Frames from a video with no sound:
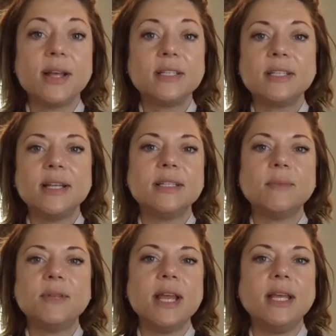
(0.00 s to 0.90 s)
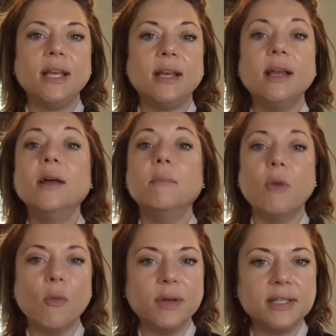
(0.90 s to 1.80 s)
just ends up taking
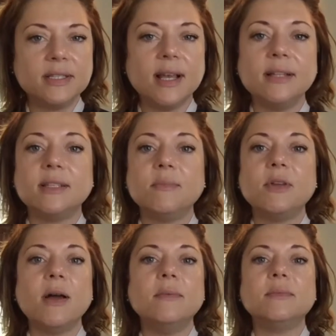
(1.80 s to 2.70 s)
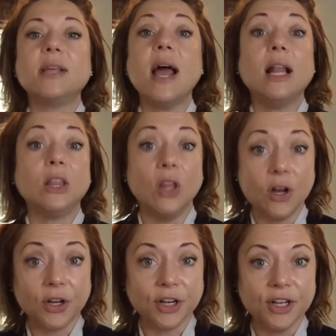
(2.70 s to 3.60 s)
moments and sometimes
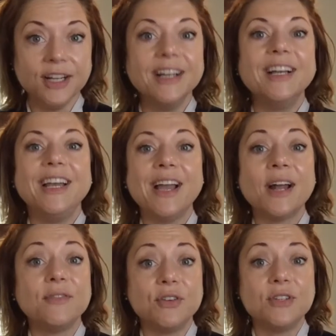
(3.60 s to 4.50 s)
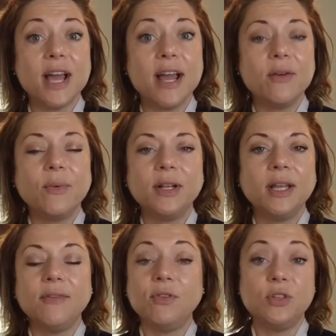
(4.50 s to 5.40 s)
longer out of your day when
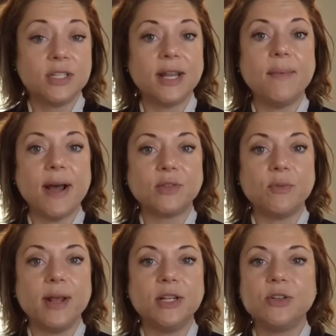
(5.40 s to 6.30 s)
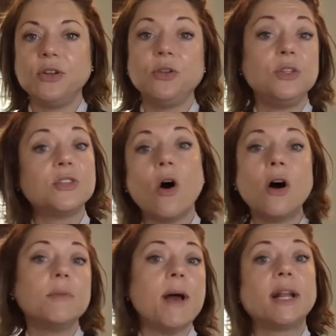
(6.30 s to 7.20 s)
if you just had a password manager, you just
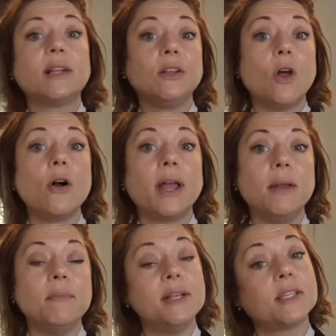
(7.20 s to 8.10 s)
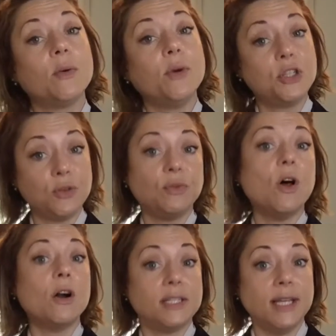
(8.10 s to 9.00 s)
automatically log in. Basically, once you've
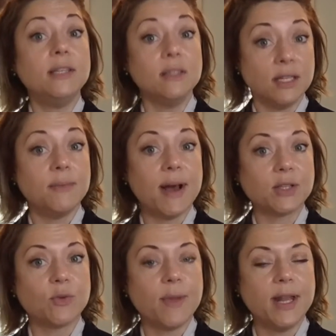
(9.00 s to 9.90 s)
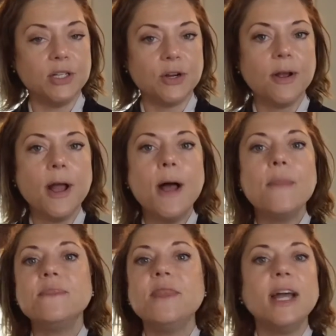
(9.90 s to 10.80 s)
logged in to the password manager,
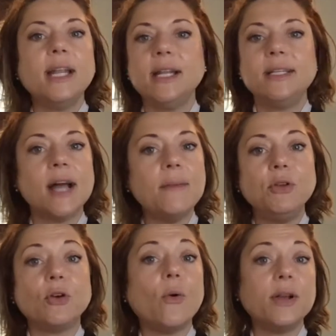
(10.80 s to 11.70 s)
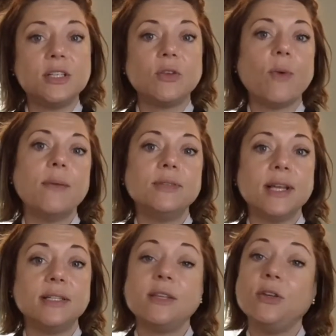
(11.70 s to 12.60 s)
then anytime you're going to the
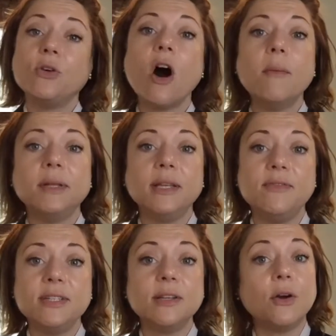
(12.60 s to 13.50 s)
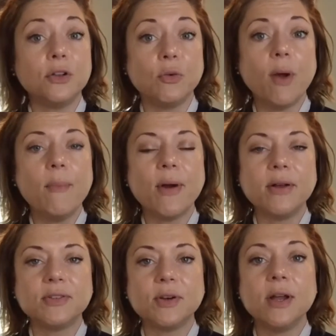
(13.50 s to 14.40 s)
websites that you commonly visit on your web
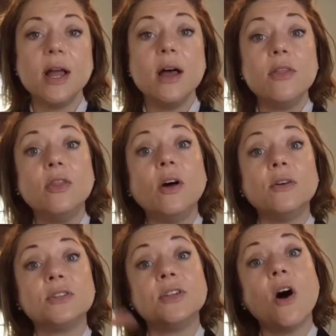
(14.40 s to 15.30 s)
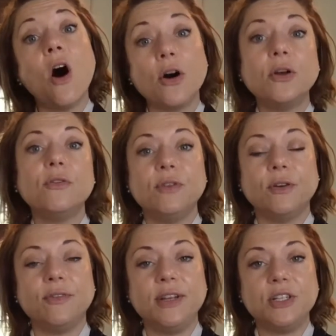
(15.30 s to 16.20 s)
browser, there's an
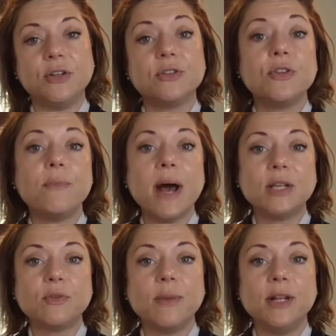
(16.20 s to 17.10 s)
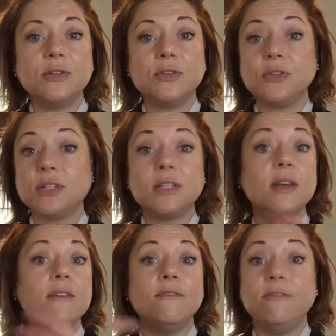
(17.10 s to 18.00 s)
autofill feature. So the password manager just
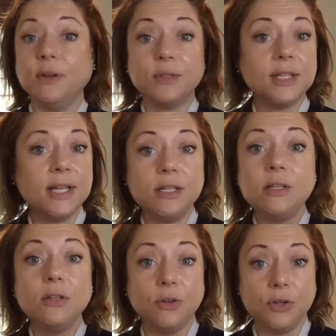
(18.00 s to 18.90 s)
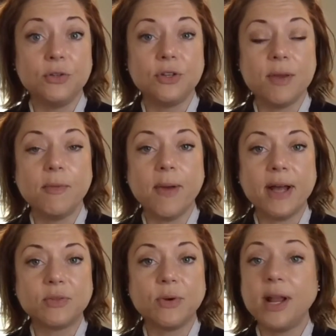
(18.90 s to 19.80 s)
fills in your username and
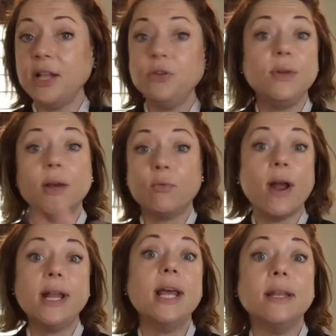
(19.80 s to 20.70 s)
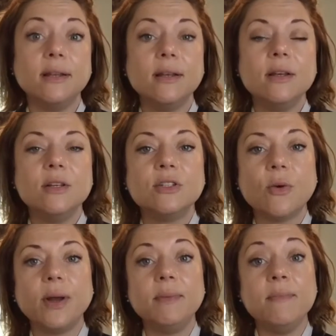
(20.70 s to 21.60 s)
password and you get right in. So
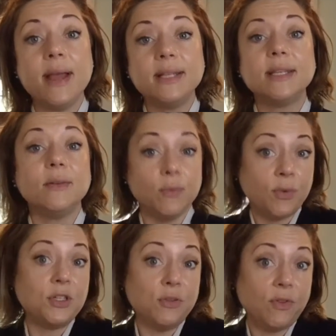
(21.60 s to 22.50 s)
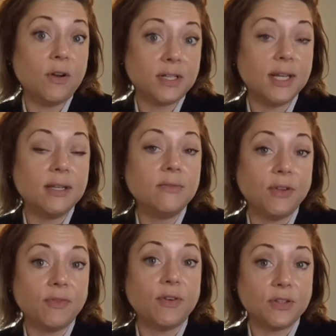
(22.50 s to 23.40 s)
it makes it, once you've logged in for
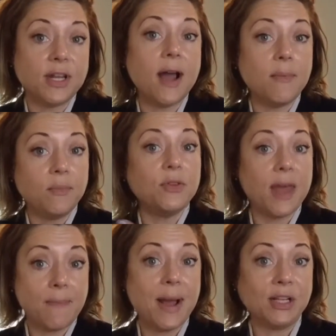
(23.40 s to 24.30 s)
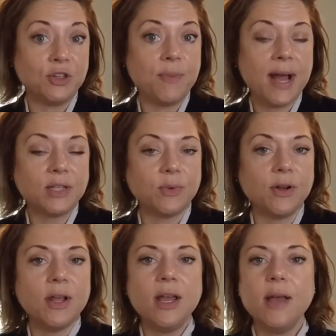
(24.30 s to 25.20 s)
the first time with that master password,
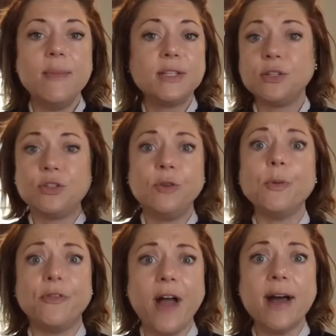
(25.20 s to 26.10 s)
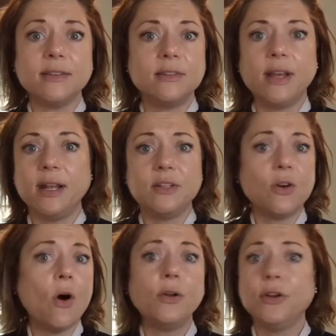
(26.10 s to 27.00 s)
it makes it super fast to get into
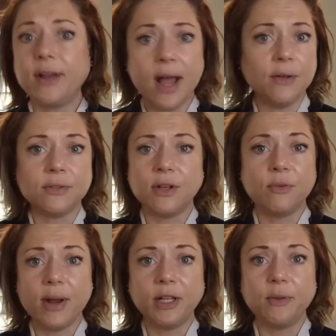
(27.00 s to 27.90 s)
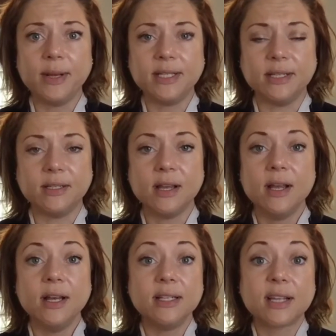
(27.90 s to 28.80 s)
all your accounts on a regular basis.
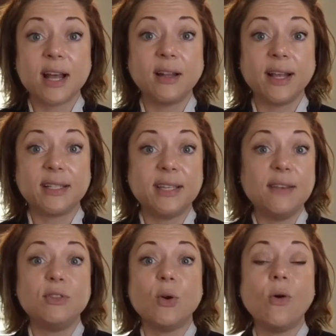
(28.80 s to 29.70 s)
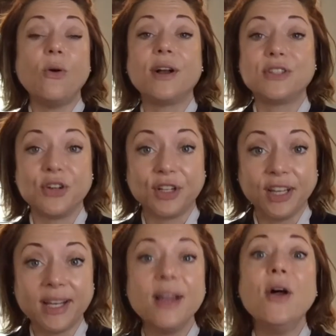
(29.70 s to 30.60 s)
It's kind of like saves you a whole extra
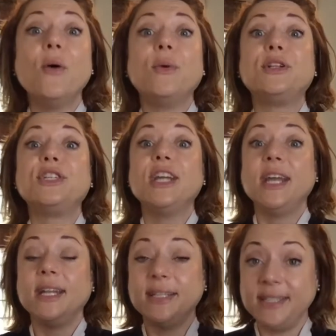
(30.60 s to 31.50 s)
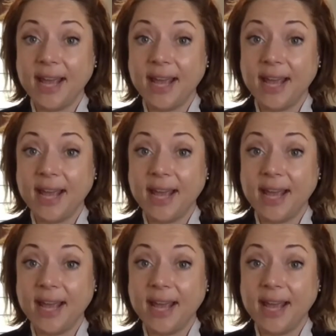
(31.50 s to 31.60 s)
click, which in a day